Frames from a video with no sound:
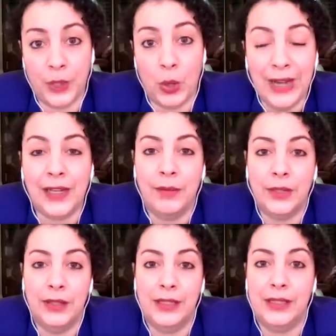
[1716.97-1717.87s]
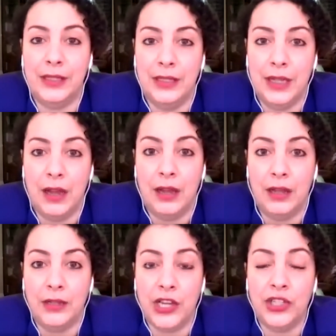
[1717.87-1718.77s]
welcomed this
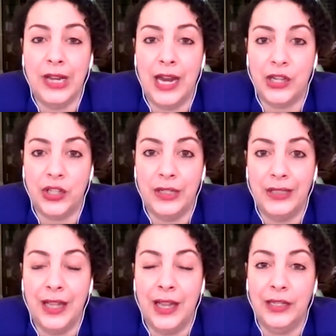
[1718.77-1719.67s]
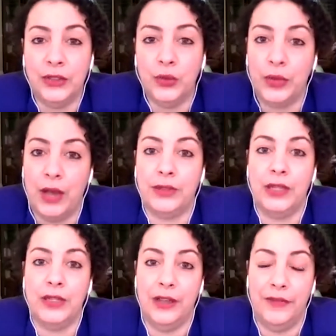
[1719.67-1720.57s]
national agenda in
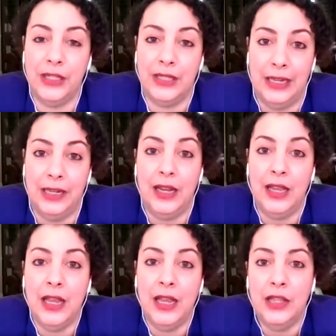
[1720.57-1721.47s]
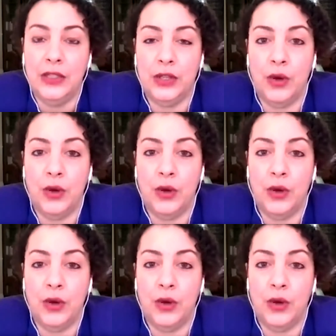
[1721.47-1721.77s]
2017. So